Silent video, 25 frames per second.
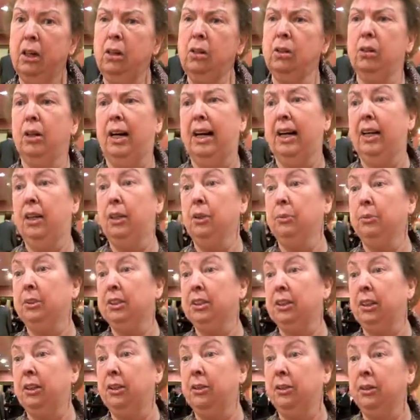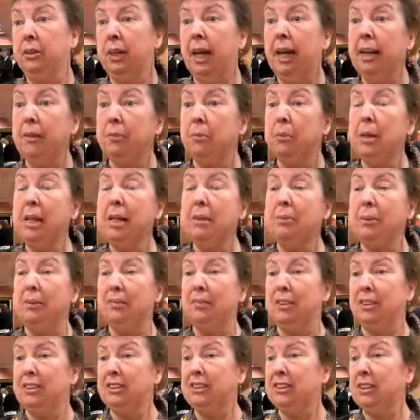Oh, I hope so. I will.
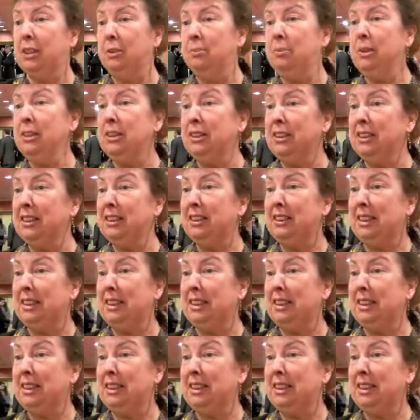We've got so much to